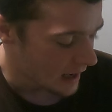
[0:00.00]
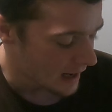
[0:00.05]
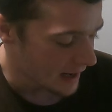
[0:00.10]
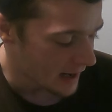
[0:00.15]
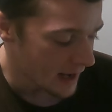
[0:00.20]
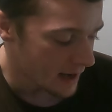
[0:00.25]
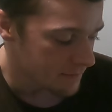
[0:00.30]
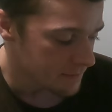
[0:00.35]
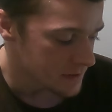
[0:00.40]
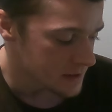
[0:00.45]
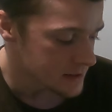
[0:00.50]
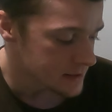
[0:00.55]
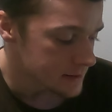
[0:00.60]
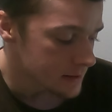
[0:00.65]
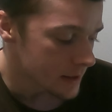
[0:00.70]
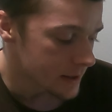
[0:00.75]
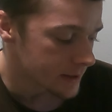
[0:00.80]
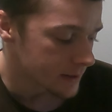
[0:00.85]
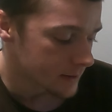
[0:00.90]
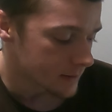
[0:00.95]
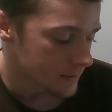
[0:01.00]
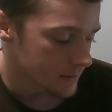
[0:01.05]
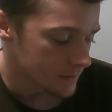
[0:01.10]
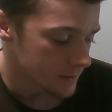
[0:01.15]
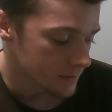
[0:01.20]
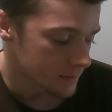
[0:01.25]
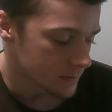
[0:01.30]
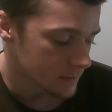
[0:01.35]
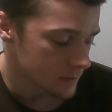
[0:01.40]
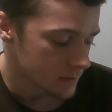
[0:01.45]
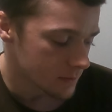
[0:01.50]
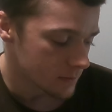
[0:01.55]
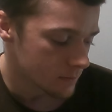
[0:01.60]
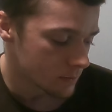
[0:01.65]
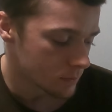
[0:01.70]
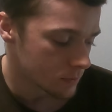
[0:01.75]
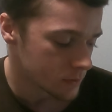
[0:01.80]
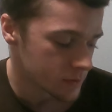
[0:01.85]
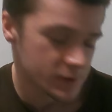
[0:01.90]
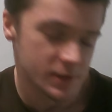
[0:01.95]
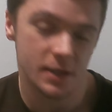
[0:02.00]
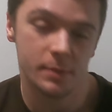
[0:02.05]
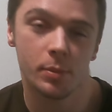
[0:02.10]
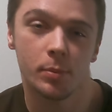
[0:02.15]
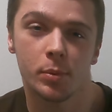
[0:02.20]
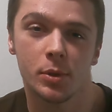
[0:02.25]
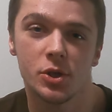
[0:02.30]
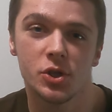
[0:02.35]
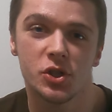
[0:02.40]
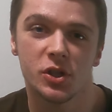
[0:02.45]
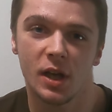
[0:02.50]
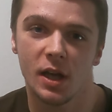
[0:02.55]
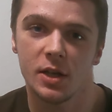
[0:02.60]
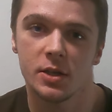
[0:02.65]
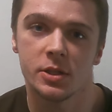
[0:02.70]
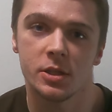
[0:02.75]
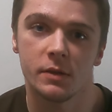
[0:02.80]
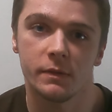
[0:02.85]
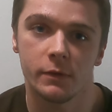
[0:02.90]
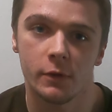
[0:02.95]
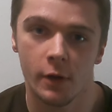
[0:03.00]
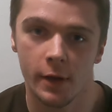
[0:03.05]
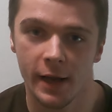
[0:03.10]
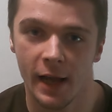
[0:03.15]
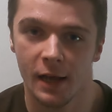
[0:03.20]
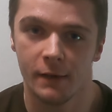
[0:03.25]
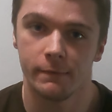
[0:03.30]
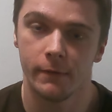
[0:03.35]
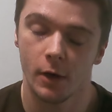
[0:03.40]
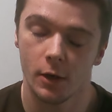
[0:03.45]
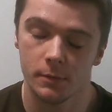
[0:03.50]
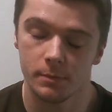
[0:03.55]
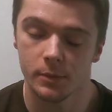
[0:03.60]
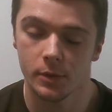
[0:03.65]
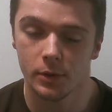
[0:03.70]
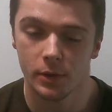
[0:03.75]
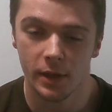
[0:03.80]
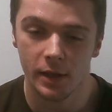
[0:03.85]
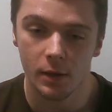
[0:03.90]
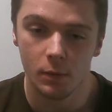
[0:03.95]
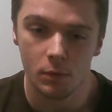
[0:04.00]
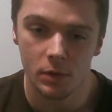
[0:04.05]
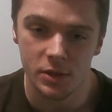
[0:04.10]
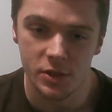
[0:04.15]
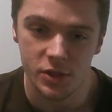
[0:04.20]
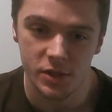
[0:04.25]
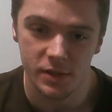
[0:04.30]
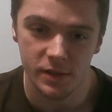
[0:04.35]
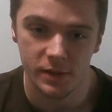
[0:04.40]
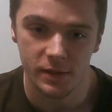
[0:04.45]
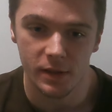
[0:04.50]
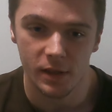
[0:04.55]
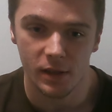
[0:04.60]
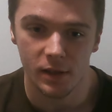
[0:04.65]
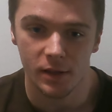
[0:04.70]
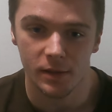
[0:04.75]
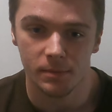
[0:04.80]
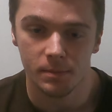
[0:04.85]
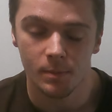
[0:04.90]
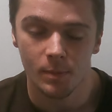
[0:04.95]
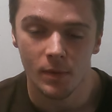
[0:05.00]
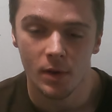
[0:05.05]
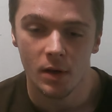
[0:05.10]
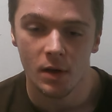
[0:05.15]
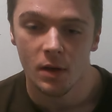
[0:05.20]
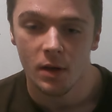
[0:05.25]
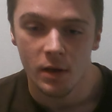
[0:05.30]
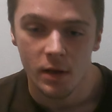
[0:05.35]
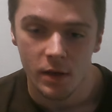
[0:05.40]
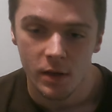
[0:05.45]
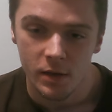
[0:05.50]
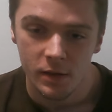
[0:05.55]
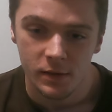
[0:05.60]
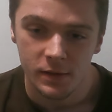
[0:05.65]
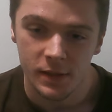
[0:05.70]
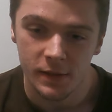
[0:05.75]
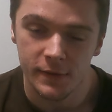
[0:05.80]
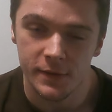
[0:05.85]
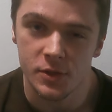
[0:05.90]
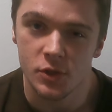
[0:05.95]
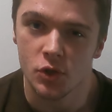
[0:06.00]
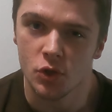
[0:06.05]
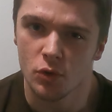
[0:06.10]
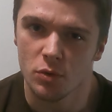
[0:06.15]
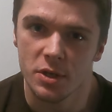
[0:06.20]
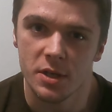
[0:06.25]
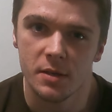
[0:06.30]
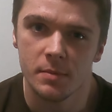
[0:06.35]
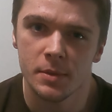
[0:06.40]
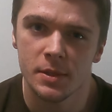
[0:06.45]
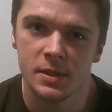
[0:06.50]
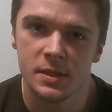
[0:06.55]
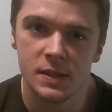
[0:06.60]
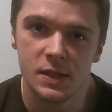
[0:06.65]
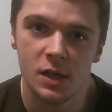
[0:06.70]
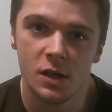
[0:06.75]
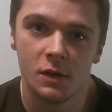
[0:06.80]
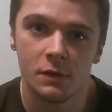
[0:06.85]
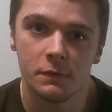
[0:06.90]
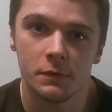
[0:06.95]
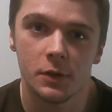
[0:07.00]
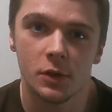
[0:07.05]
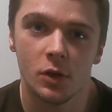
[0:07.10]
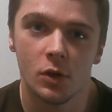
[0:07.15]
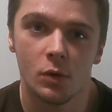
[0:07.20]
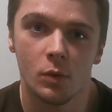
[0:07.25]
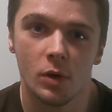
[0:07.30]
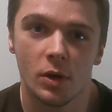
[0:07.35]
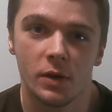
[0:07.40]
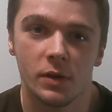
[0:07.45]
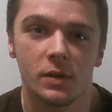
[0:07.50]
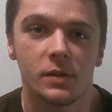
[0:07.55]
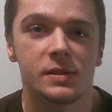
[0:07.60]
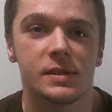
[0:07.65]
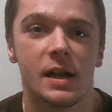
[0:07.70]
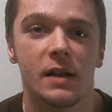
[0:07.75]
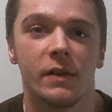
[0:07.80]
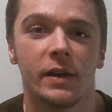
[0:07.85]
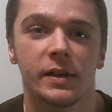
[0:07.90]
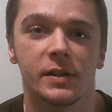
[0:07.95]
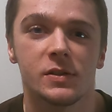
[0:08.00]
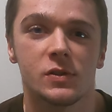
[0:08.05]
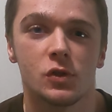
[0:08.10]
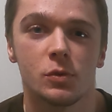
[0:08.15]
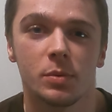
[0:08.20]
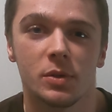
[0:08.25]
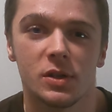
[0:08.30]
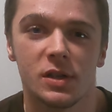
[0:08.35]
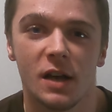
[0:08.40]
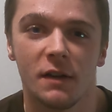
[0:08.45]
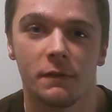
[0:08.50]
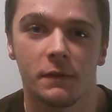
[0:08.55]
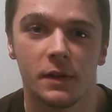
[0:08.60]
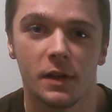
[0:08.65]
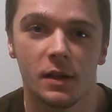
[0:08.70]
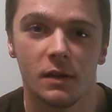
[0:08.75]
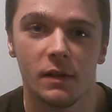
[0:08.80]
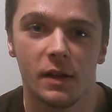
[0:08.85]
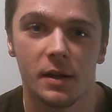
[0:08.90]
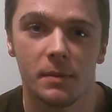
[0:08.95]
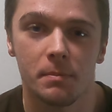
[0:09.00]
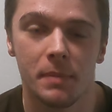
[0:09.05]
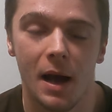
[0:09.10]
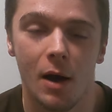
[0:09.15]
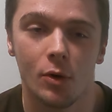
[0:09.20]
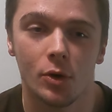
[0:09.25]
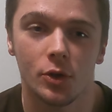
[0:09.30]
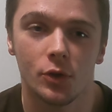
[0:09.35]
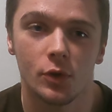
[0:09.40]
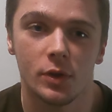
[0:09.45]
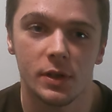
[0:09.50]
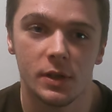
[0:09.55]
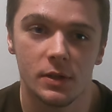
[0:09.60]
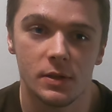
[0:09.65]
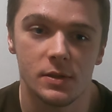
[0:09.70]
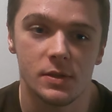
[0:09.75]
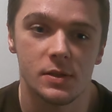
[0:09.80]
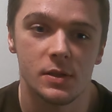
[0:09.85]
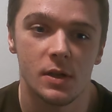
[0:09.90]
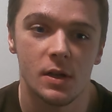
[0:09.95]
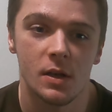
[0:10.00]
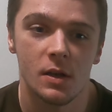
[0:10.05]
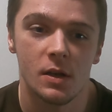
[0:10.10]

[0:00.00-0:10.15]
have this like deep appreciation for like Edvard Munich, which did the Scream and stuff. Where it's not like super definite like boundaries